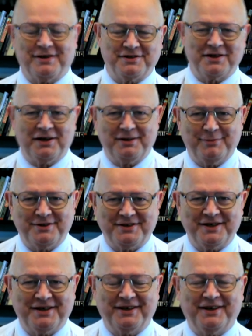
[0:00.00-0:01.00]
The time is
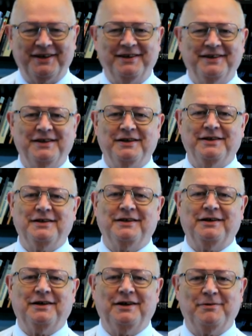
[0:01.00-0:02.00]
nigh.
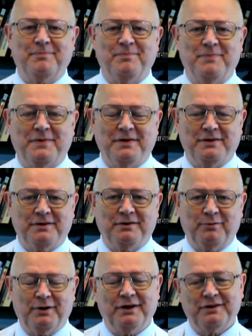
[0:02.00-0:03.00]

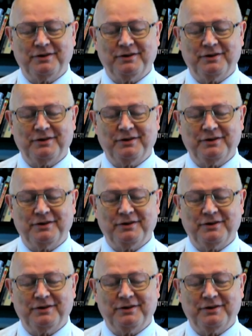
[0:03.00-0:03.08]
Well,